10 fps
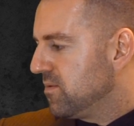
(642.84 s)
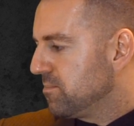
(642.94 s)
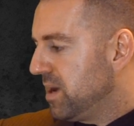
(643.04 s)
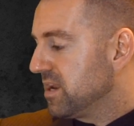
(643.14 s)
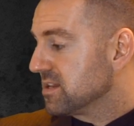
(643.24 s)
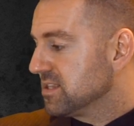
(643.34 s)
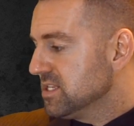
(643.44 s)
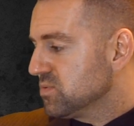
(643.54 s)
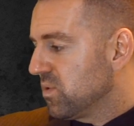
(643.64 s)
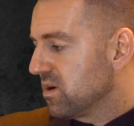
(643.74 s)
But
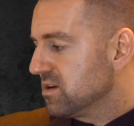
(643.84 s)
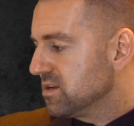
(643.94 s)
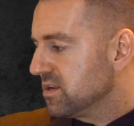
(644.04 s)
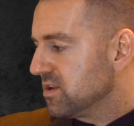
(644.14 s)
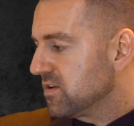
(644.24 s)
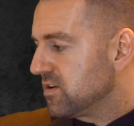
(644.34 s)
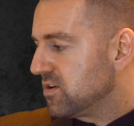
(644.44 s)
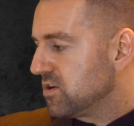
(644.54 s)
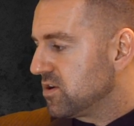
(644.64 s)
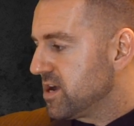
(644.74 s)
this word,
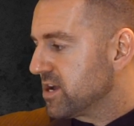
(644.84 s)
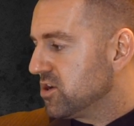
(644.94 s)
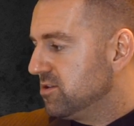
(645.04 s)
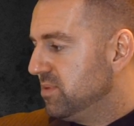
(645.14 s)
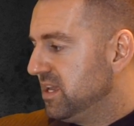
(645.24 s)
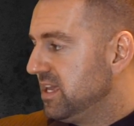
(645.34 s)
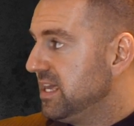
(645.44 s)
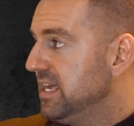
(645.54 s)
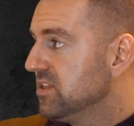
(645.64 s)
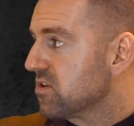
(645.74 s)
it could be
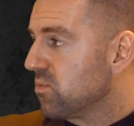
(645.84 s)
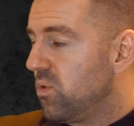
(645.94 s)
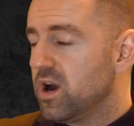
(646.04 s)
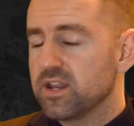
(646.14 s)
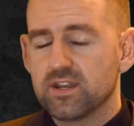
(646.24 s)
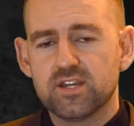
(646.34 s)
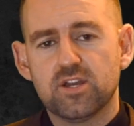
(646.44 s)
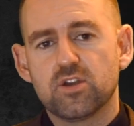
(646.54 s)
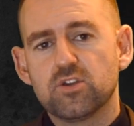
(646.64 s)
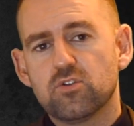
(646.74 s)
either one.
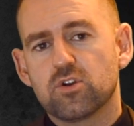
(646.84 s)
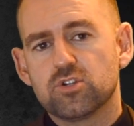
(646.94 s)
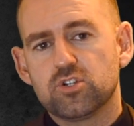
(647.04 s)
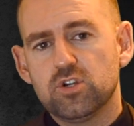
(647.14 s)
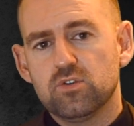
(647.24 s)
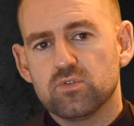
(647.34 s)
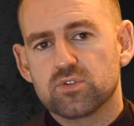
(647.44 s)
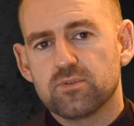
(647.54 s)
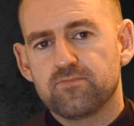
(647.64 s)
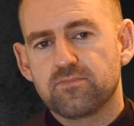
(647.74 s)
You could
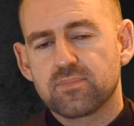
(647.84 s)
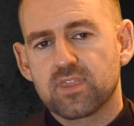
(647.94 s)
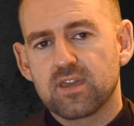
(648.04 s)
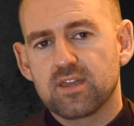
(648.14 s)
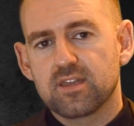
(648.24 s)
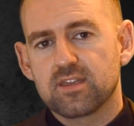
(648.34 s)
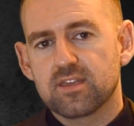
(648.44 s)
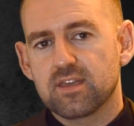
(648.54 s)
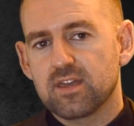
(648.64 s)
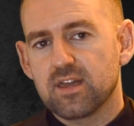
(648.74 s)
choose.
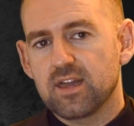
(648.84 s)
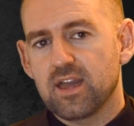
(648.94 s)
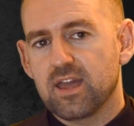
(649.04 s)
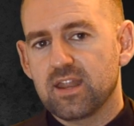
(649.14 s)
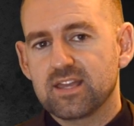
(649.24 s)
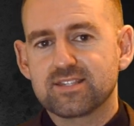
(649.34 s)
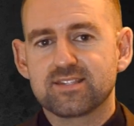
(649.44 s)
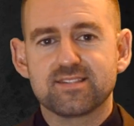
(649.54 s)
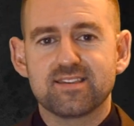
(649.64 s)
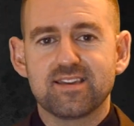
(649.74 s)
And
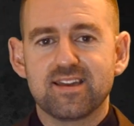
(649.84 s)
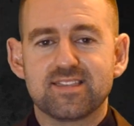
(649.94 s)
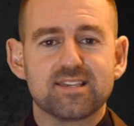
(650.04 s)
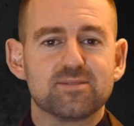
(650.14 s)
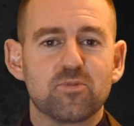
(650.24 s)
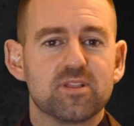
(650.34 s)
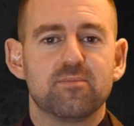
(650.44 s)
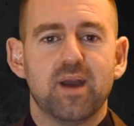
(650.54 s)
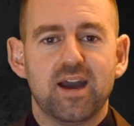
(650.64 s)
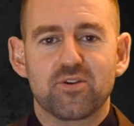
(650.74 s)
it doesn't really
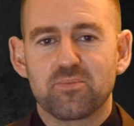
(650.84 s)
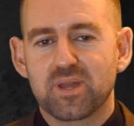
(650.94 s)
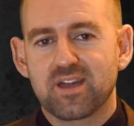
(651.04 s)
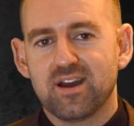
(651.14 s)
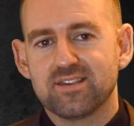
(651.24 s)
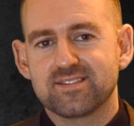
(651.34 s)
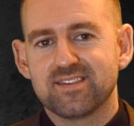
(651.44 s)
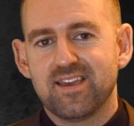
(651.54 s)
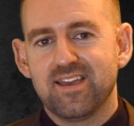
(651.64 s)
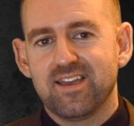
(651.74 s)
matter because
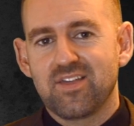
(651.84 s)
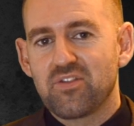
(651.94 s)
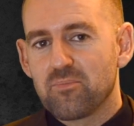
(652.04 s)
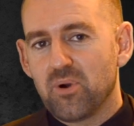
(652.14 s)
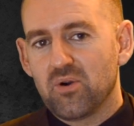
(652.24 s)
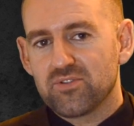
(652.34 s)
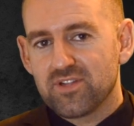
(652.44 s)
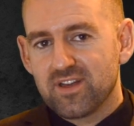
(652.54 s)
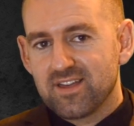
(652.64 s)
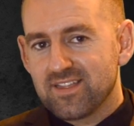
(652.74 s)
they're both
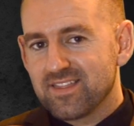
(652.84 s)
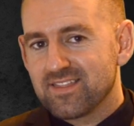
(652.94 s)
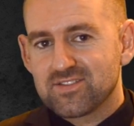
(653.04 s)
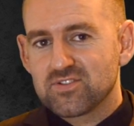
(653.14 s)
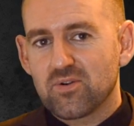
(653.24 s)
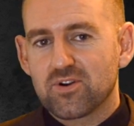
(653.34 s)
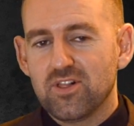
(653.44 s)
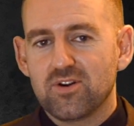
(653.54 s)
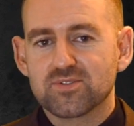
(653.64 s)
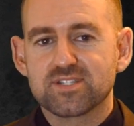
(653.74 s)
so
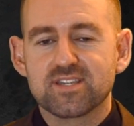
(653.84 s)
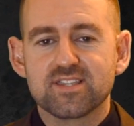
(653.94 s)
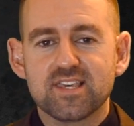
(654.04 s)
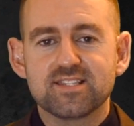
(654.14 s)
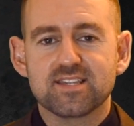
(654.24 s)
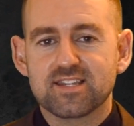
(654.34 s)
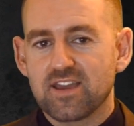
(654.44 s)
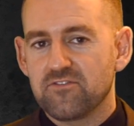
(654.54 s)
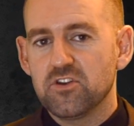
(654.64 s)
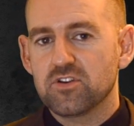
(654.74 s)
close. Listen,
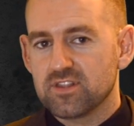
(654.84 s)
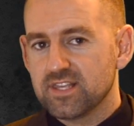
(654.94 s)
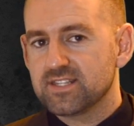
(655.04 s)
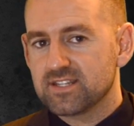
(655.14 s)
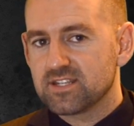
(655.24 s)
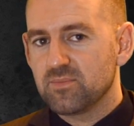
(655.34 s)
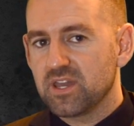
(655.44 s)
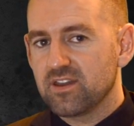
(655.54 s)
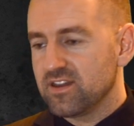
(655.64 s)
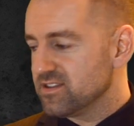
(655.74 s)
if you listen to
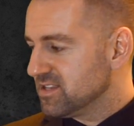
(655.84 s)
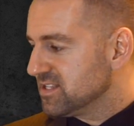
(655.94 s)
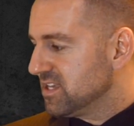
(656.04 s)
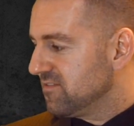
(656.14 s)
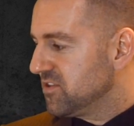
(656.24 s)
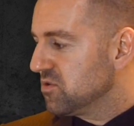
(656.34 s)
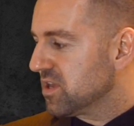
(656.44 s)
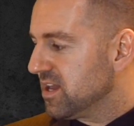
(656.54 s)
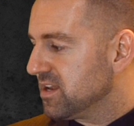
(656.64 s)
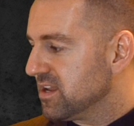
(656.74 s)
me to see if you
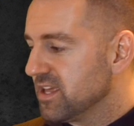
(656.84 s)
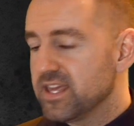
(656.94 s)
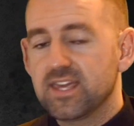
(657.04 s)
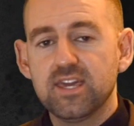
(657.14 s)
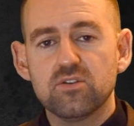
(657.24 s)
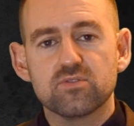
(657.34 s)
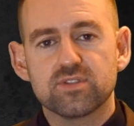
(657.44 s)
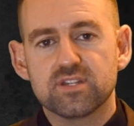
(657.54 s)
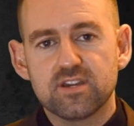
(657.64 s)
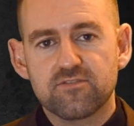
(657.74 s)
can hear
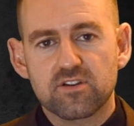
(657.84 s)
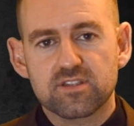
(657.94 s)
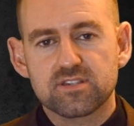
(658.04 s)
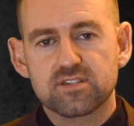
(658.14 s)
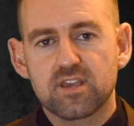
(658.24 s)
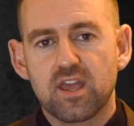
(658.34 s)
the difference.